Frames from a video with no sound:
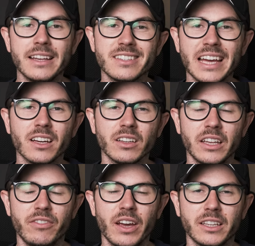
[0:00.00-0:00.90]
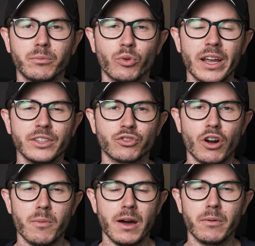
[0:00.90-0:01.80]
And secondly, if you had a brain
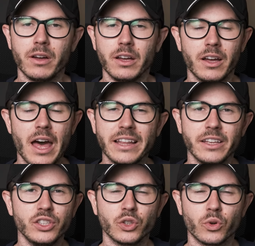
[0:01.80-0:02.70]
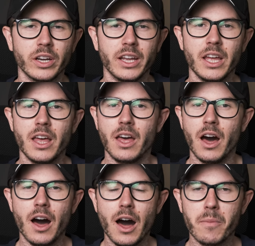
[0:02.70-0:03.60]
trauma, a head injury,
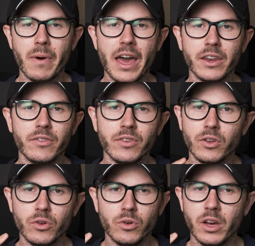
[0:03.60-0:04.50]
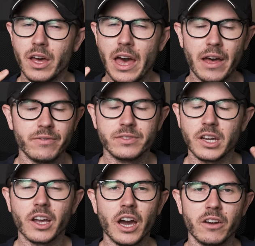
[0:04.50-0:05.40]
um, and if you have
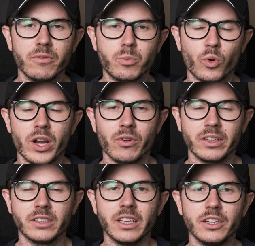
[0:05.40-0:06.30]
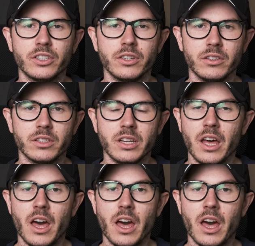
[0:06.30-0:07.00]
some kind of brain-related issues,